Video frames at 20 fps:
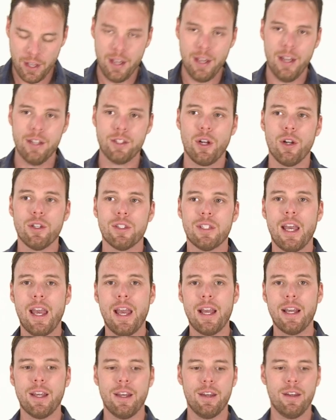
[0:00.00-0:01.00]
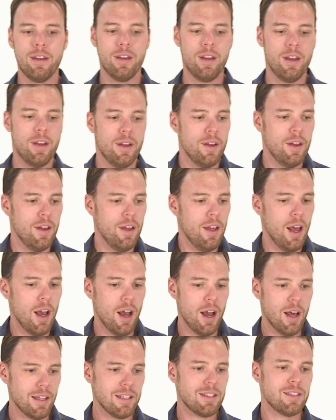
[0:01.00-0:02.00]
is I'll take,
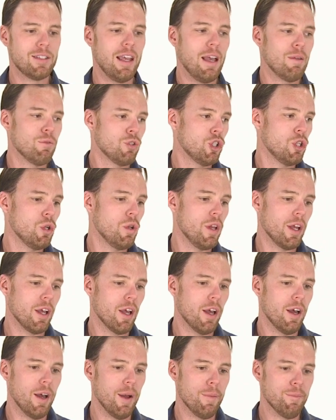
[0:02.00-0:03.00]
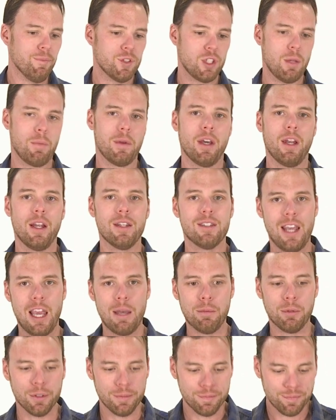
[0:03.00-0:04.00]
let's say I'm shooting something on a
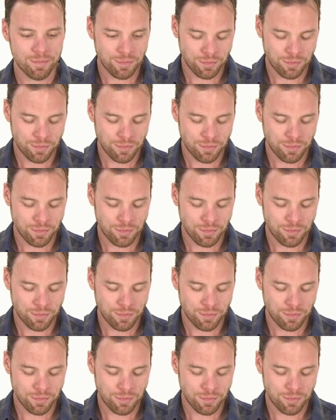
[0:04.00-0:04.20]
table.